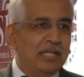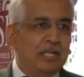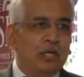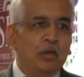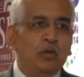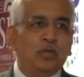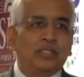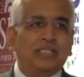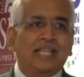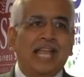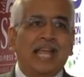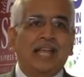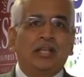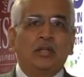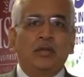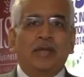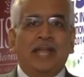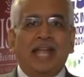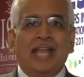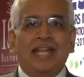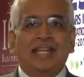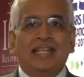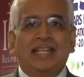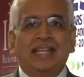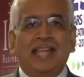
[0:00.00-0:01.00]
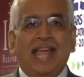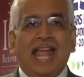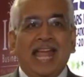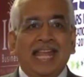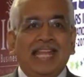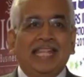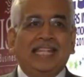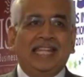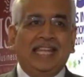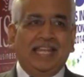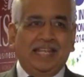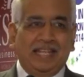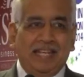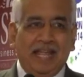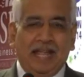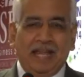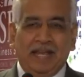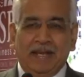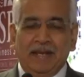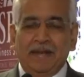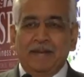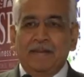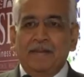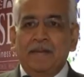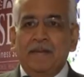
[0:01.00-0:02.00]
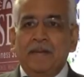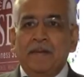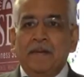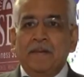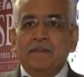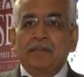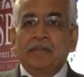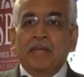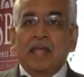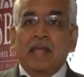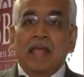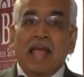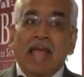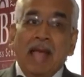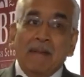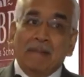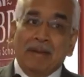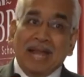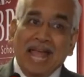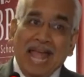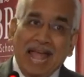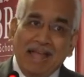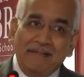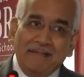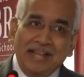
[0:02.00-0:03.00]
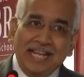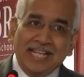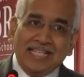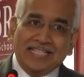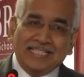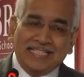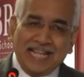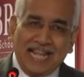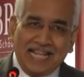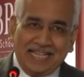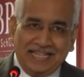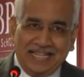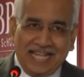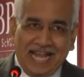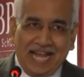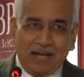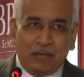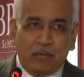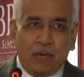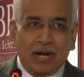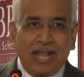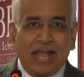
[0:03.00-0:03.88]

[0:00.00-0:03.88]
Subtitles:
it looks like, to get anything done. But having said that,